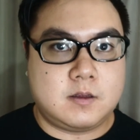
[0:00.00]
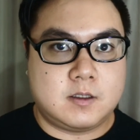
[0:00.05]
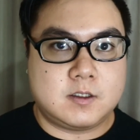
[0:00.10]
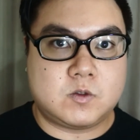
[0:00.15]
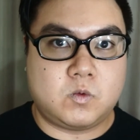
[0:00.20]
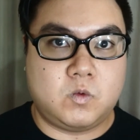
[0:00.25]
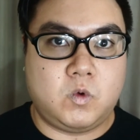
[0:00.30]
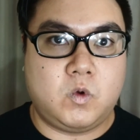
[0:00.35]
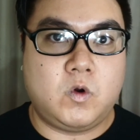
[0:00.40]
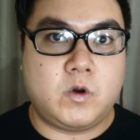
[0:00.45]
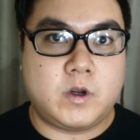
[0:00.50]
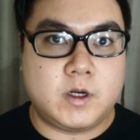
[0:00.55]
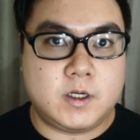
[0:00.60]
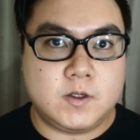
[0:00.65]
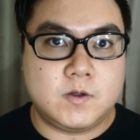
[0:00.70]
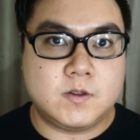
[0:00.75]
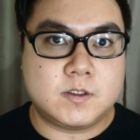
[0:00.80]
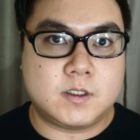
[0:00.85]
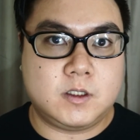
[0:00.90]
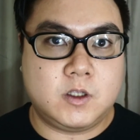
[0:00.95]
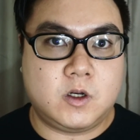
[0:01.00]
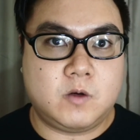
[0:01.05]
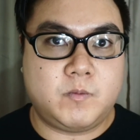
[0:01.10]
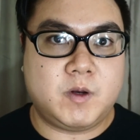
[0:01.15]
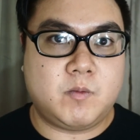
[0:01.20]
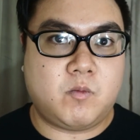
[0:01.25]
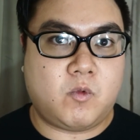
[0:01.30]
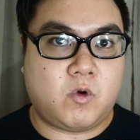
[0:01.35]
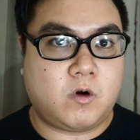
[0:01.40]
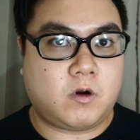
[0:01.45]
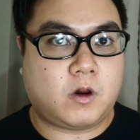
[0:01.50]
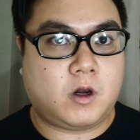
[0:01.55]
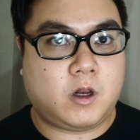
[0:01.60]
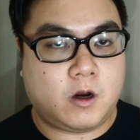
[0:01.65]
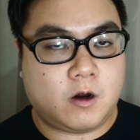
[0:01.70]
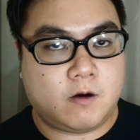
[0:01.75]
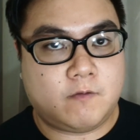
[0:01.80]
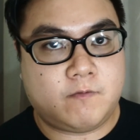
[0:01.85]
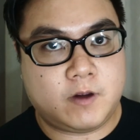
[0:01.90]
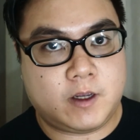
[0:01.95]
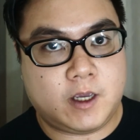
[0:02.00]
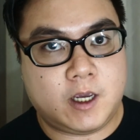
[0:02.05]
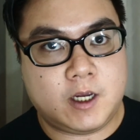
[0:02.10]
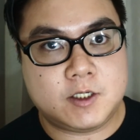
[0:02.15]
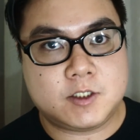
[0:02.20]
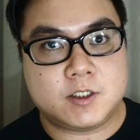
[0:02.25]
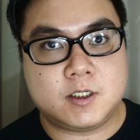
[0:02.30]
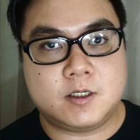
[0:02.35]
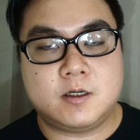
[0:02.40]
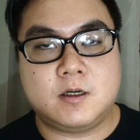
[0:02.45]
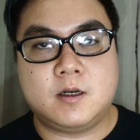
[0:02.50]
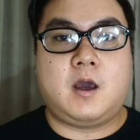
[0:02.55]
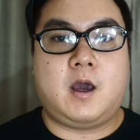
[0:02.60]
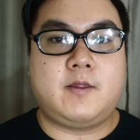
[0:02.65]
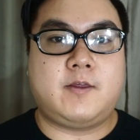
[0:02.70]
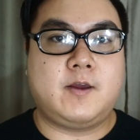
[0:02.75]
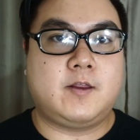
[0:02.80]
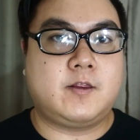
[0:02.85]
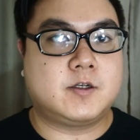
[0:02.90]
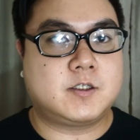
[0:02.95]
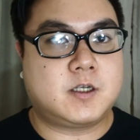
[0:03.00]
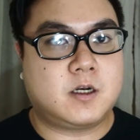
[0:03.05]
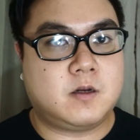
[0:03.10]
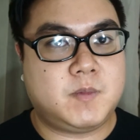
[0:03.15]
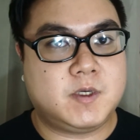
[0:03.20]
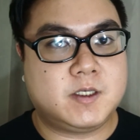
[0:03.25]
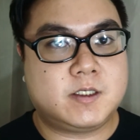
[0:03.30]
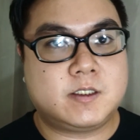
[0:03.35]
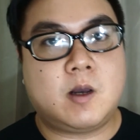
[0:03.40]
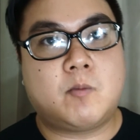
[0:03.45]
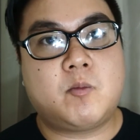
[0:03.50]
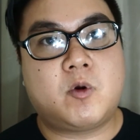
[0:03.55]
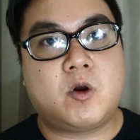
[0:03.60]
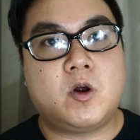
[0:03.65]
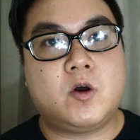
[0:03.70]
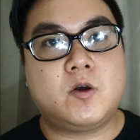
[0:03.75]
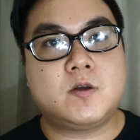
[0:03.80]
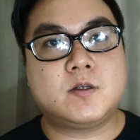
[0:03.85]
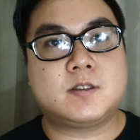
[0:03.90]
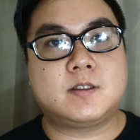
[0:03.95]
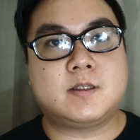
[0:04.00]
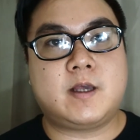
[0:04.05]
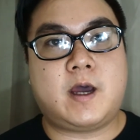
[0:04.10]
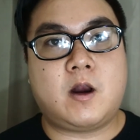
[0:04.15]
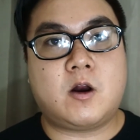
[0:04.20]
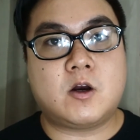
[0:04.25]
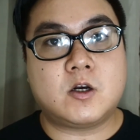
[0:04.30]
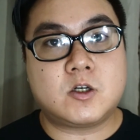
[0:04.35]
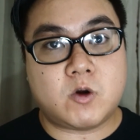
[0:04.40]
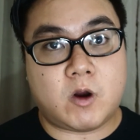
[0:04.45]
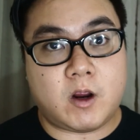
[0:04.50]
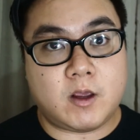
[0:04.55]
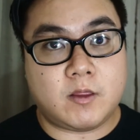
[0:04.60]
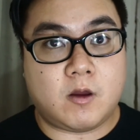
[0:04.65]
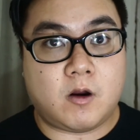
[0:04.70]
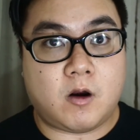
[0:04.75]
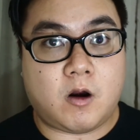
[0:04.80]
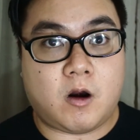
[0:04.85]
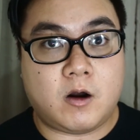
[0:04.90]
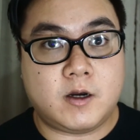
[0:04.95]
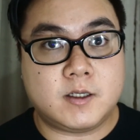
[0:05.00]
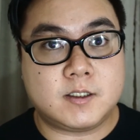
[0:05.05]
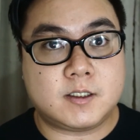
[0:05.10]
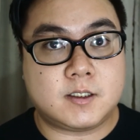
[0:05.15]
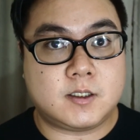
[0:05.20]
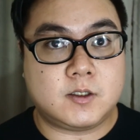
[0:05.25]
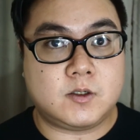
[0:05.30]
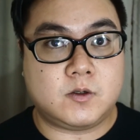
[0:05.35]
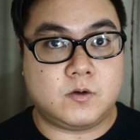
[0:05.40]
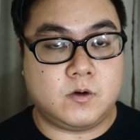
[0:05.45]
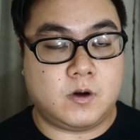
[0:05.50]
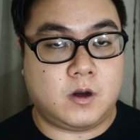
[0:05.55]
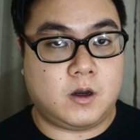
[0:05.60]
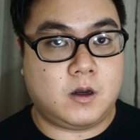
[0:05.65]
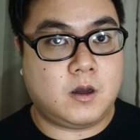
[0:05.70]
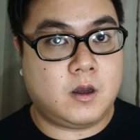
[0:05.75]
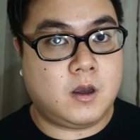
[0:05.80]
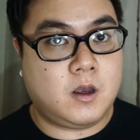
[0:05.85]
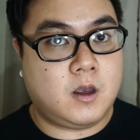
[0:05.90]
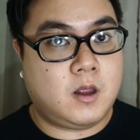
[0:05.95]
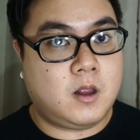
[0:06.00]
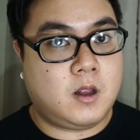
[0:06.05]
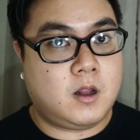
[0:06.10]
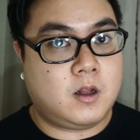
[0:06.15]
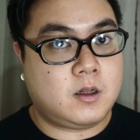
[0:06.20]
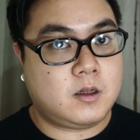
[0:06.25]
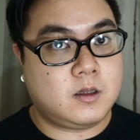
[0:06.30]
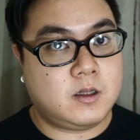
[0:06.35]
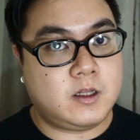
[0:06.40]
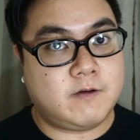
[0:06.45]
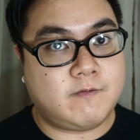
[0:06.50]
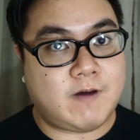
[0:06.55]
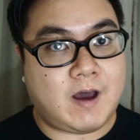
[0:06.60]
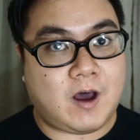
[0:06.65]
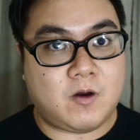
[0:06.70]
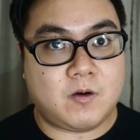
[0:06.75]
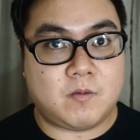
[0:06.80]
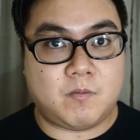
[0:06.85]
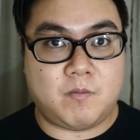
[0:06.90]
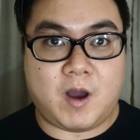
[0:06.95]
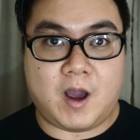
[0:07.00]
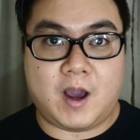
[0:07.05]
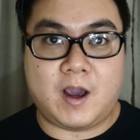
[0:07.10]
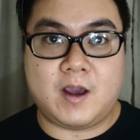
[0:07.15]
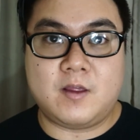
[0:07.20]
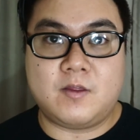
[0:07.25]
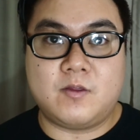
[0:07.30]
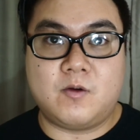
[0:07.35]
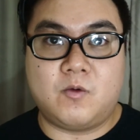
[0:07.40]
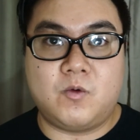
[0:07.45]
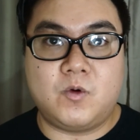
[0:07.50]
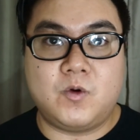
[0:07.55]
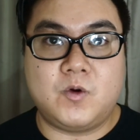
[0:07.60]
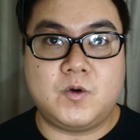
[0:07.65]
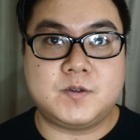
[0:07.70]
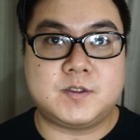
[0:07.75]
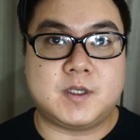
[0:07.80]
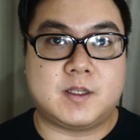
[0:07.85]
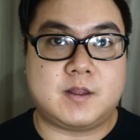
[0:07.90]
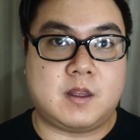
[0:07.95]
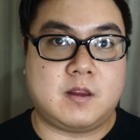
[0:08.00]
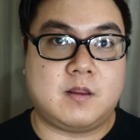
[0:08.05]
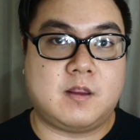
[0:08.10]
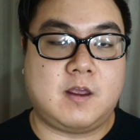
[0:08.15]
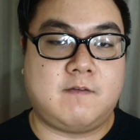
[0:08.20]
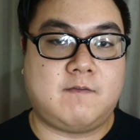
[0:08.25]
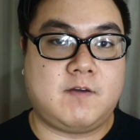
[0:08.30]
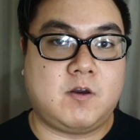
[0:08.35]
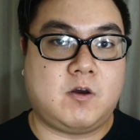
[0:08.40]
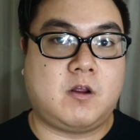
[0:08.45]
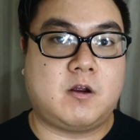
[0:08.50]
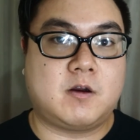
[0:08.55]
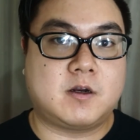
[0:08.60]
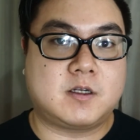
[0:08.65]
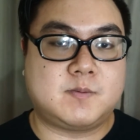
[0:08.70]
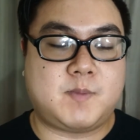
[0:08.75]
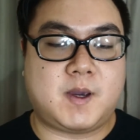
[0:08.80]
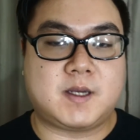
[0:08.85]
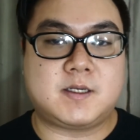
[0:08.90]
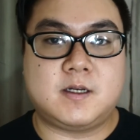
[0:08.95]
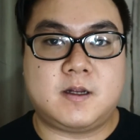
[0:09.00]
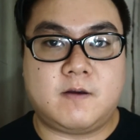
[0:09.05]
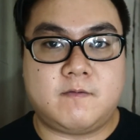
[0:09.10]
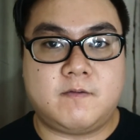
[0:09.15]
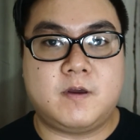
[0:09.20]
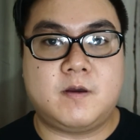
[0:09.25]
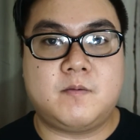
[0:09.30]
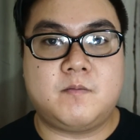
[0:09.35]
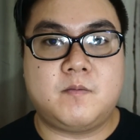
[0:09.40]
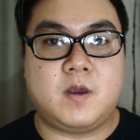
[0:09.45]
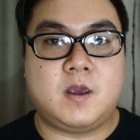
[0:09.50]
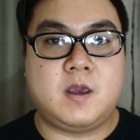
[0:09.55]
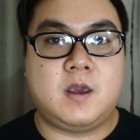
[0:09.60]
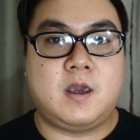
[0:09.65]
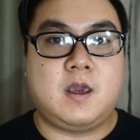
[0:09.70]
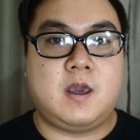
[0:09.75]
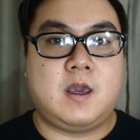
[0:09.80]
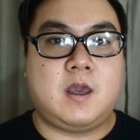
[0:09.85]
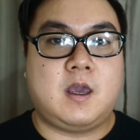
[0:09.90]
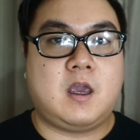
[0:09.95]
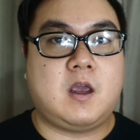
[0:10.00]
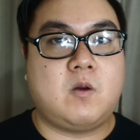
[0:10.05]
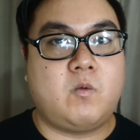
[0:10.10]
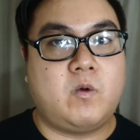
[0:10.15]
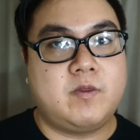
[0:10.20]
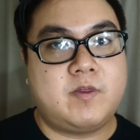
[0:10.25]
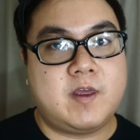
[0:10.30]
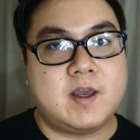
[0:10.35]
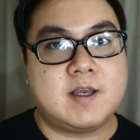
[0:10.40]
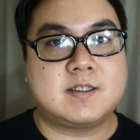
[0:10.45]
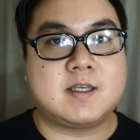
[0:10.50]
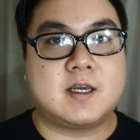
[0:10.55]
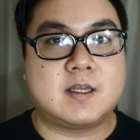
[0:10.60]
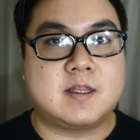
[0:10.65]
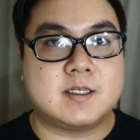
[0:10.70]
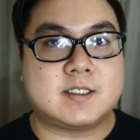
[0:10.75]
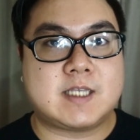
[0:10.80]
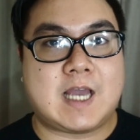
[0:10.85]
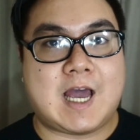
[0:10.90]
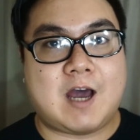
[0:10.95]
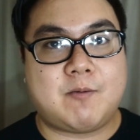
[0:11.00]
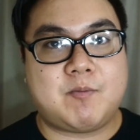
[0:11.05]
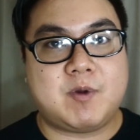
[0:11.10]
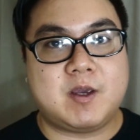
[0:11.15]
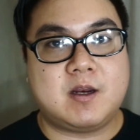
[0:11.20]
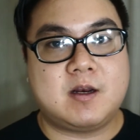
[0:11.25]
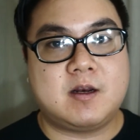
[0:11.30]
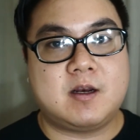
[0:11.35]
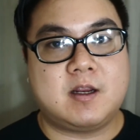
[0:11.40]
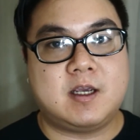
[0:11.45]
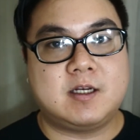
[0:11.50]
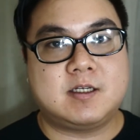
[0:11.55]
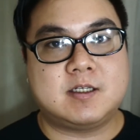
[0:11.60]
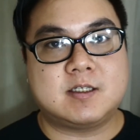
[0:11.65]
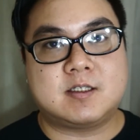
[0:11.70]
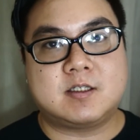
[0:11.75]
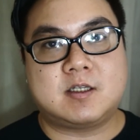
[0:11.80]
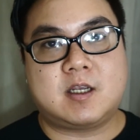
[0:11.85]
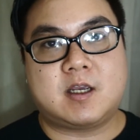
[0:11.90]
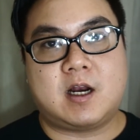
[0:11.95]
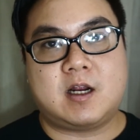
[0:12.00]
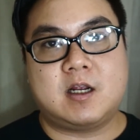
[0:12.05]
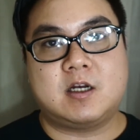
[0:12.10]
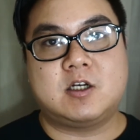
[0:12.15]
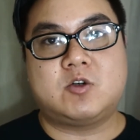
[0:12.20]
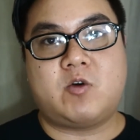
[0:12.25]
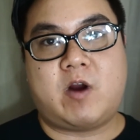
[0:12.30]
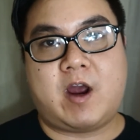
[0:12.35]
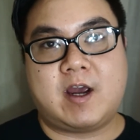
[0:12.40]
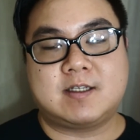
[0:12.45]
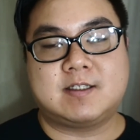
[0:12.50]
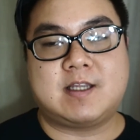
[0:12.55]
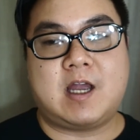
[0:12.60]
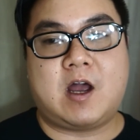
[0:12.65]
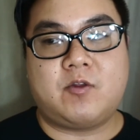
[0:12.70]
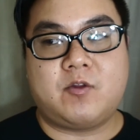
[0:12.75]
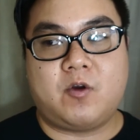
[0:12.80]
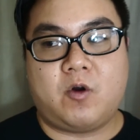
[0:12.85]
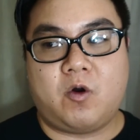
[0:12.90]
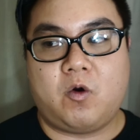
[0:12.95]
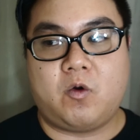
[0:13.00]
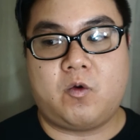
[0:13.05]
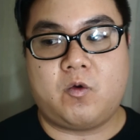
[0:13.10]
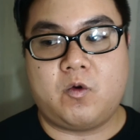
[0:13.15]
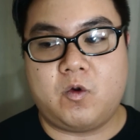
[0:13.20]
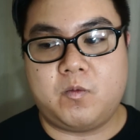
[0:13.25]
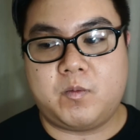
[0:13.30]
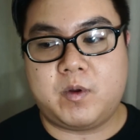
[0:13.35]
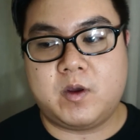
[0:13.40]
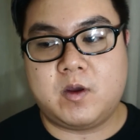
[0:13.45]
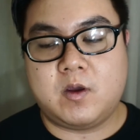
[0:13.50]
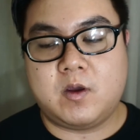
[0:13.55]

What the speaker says: rule could use a little bit more clarification. I think there's going to be some girls that are trying their hardest to live out by the rules that they feel are expected of them, and when things like this happen, it just kind of drags down the whole group.